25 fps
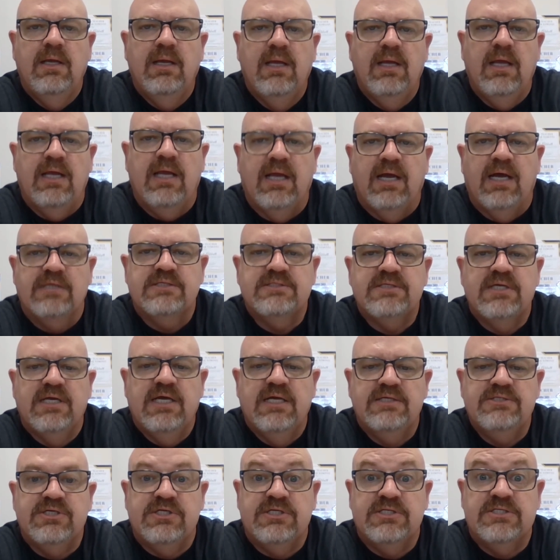Hey guys,
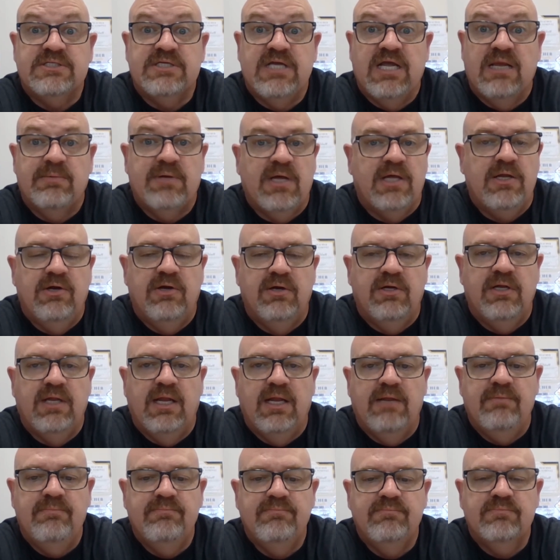as you can see, I'm not here
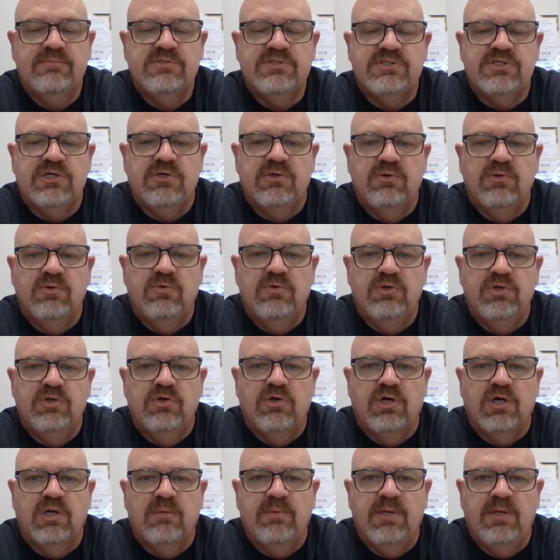today. So
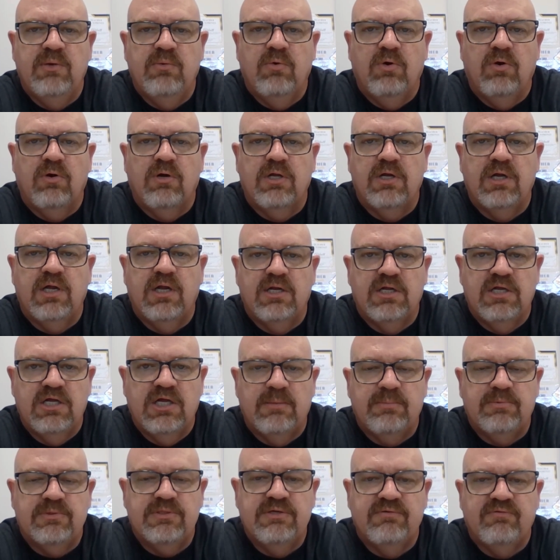you're going to be working on a
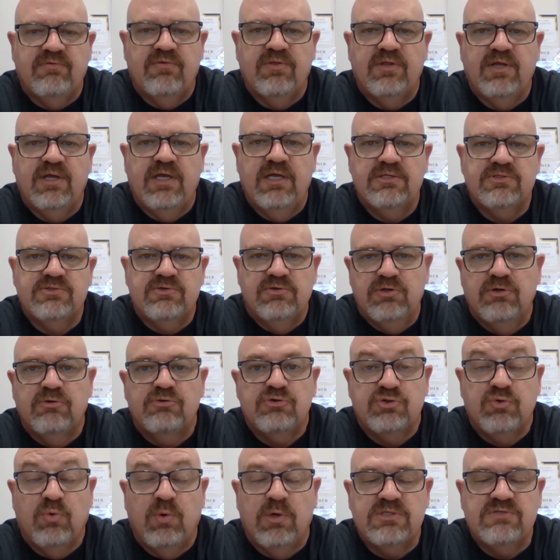couple different things or your
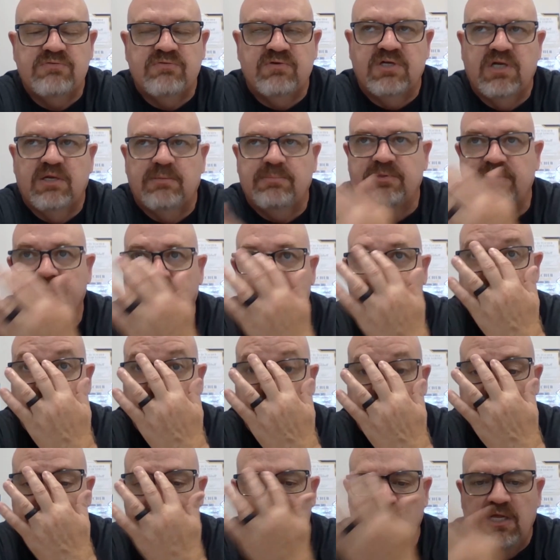choice of a couple different
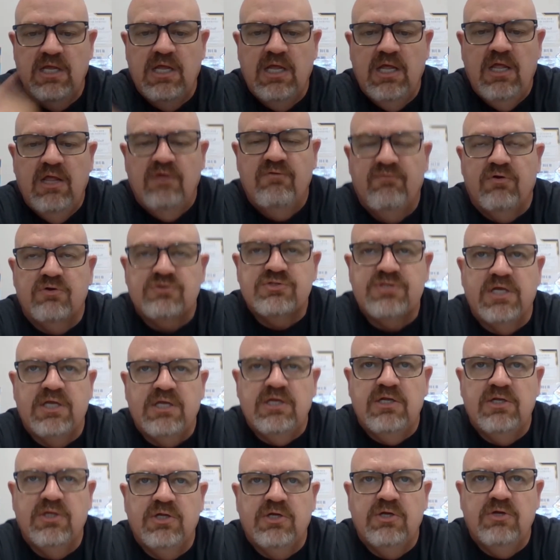things. First thing
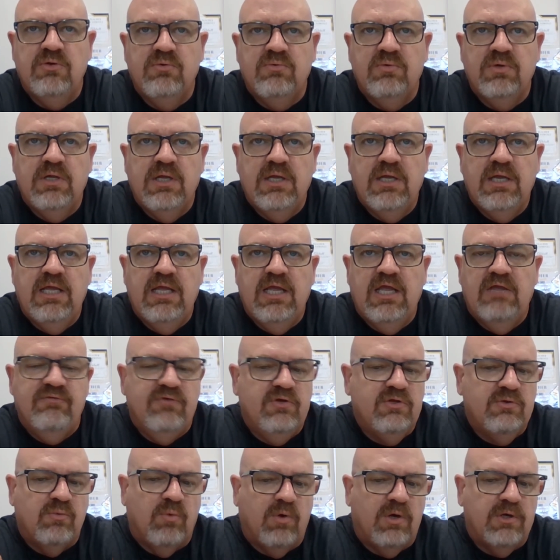you can do, if
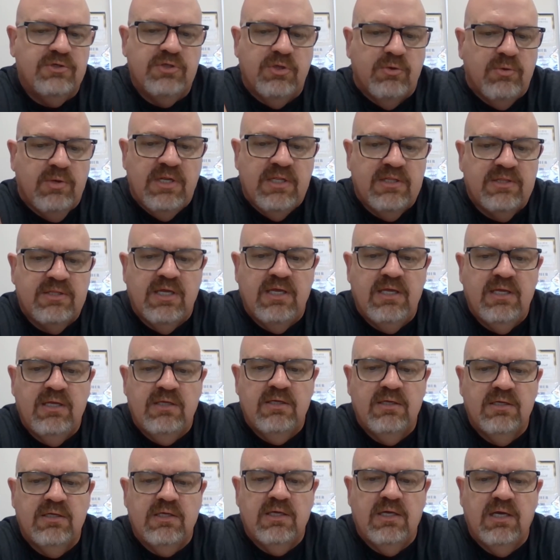you don't want to do
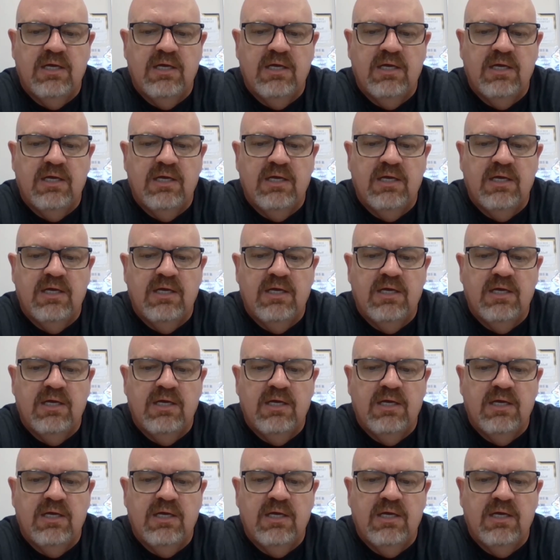anything